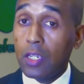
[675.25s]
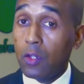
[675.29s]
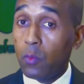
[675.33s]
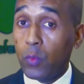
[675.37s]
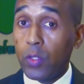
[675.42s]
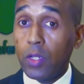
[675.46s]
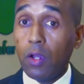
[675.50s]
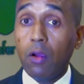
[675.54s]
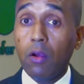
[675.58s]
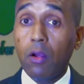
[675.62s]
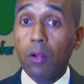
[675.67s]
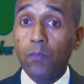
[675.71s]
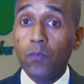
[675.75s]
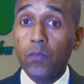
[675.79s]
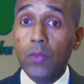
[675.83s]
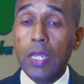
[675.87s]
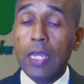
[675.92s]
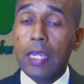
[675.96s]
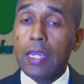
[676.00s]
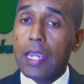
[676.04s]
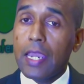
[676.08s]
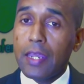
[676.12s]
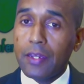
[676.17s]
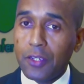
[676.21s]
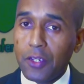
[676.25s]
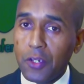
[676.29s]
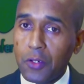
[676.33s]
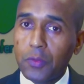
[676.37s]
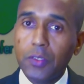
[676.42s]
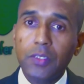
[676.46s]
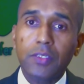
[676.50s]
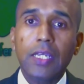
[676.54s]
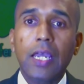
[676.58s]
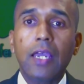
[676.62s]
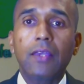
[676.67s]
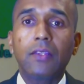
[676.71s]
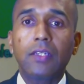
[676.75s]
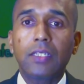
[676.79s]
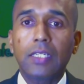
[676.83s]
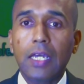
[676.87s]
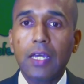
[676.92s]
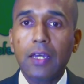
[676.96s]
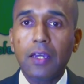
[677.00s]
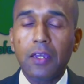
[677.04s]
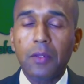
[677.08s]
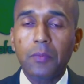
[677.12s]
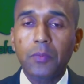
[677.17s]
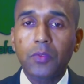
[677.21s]
here we are, and here's the sign of the
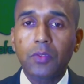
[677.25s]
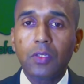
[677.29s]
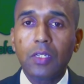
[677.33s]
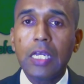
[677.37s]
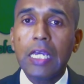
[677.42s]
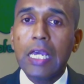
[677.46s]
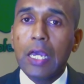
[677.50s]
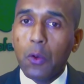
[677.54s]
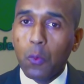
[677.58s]
times.